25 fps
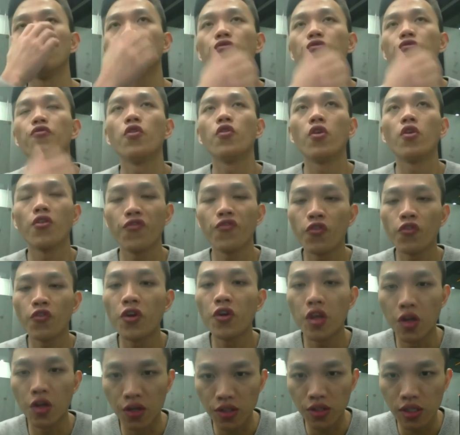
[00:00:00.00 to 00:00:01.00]
4
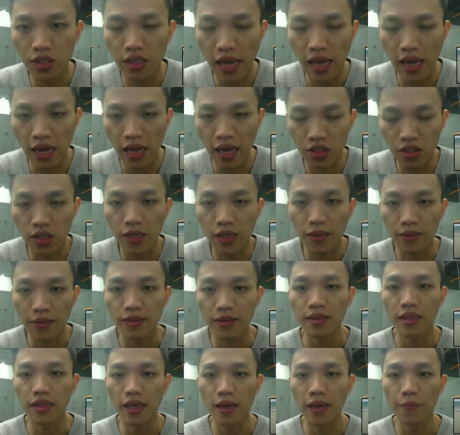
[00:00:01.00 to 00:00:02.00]
years actually.
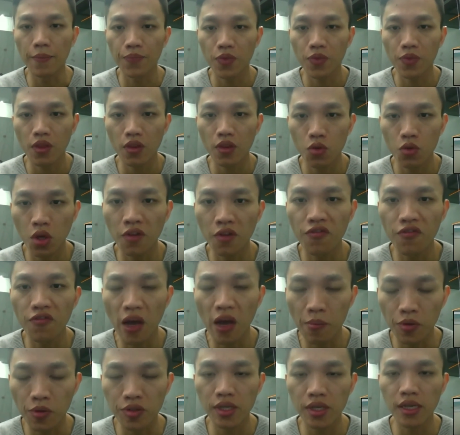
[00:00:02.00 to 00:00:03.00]
Yeah,
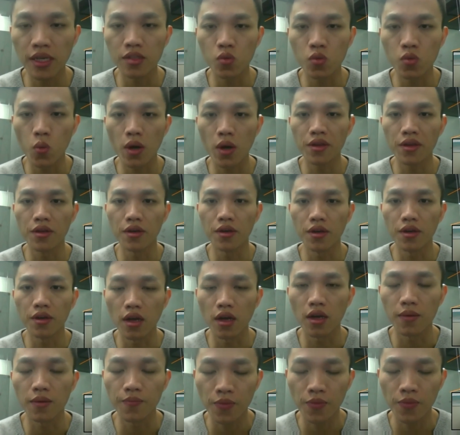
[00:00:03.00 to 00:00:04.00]
25% 1 year,
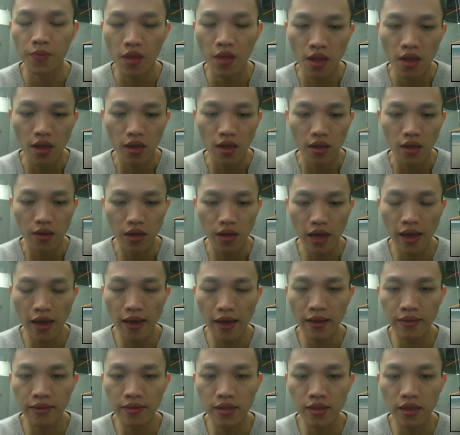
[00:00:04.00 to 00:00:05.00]

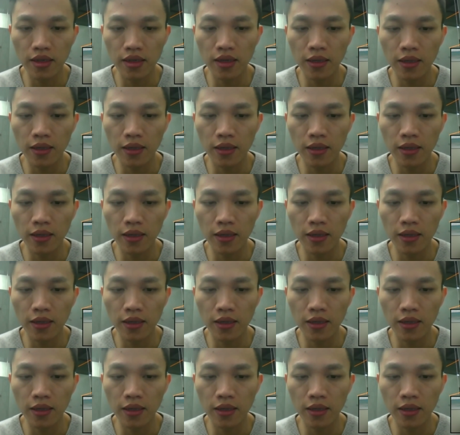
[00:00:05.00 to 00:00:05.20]
and